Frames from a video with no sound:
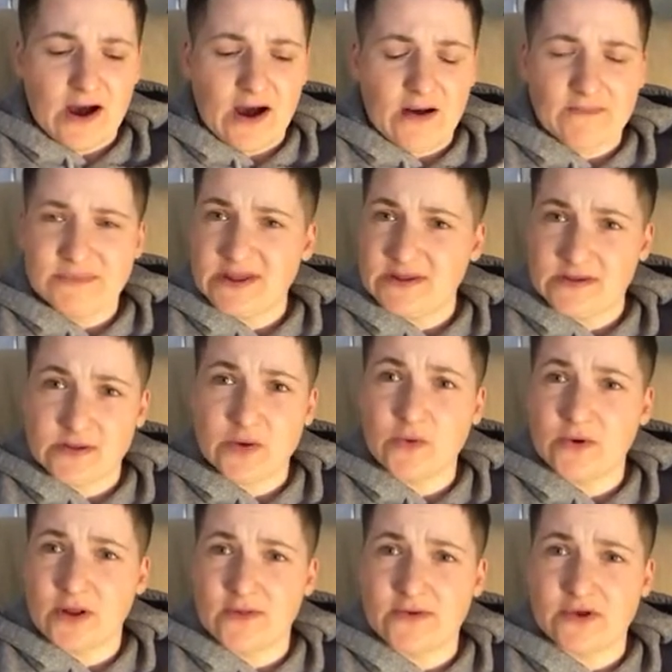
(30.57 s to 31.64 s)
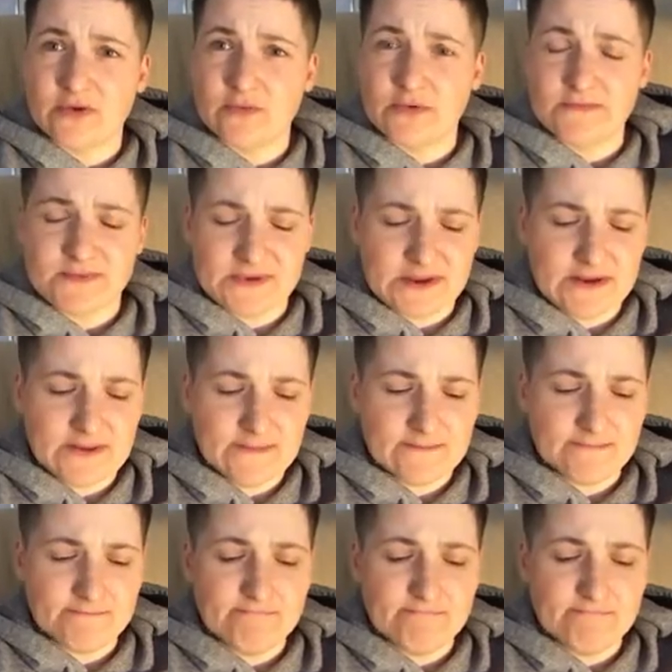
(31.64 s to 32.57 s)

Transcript: um, to, to another human being.